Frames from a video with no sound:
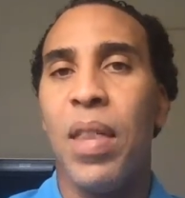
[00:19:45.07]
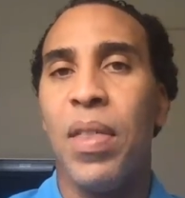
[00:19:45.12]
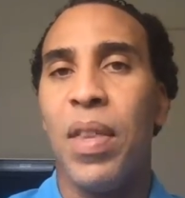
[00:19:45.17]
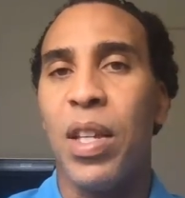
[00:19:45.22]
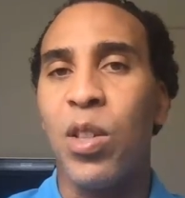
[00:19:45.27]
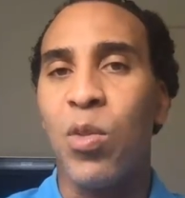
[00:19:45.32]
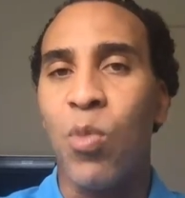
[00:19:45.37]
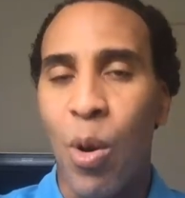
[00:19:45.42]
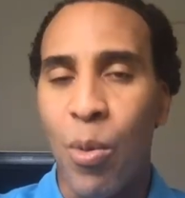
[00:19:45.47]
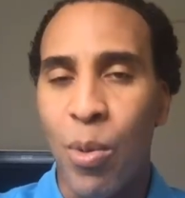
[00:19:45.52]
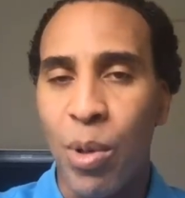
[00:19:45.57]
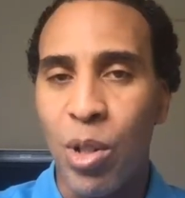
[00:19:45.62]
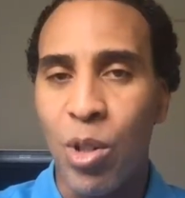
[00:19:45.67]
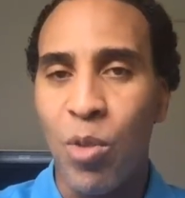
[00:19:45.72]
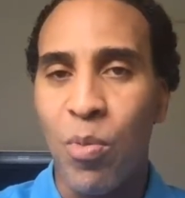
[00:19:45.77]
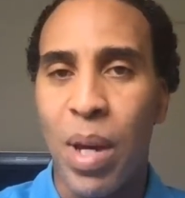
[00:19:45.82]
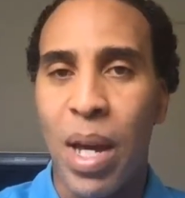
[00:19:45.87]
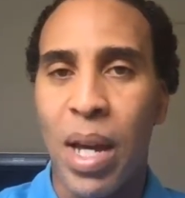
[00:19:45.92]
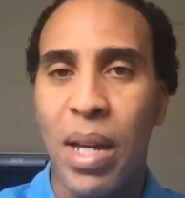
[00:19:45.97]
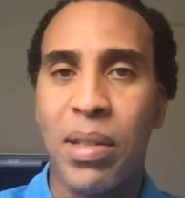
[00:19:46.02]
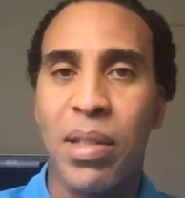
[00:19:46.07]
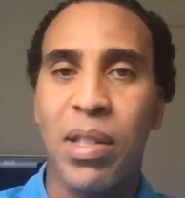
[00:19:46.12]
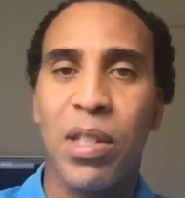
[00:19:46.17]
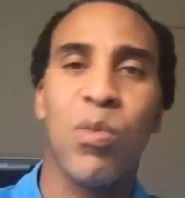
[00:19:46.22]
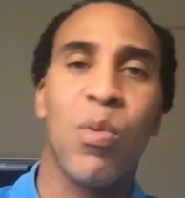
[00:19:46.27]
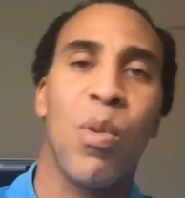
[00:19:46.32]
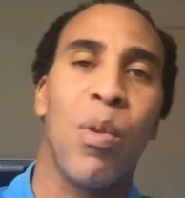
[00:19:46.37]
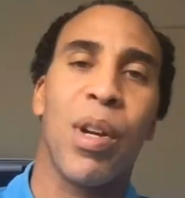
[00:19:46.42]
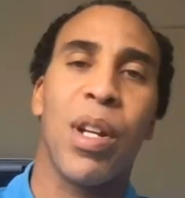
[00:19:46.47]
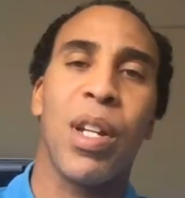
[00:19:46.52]
This is what we do best. This
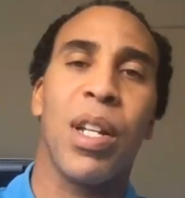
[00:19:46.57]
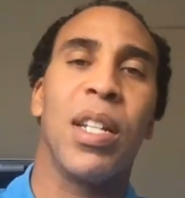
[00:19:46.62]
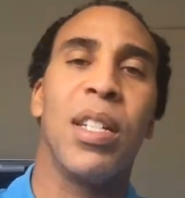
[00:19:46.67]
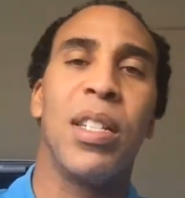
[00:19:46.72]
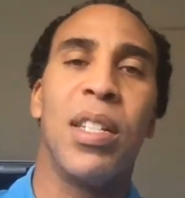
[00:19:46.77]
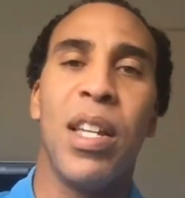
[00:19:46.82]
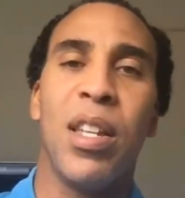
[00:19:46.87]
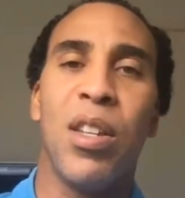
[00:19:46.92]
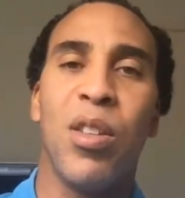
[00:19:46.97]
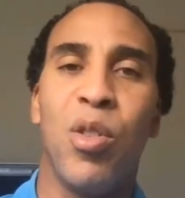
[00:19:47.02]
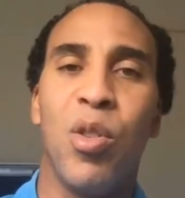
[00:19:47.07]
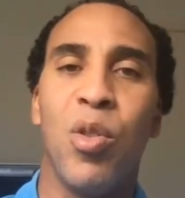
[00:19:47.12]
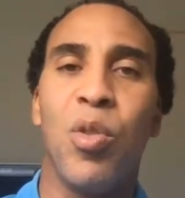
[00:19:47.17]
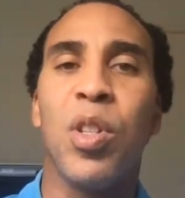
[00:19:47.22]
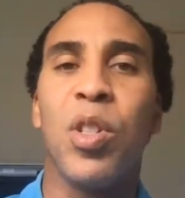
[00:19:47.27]
is what we're going to continue to do.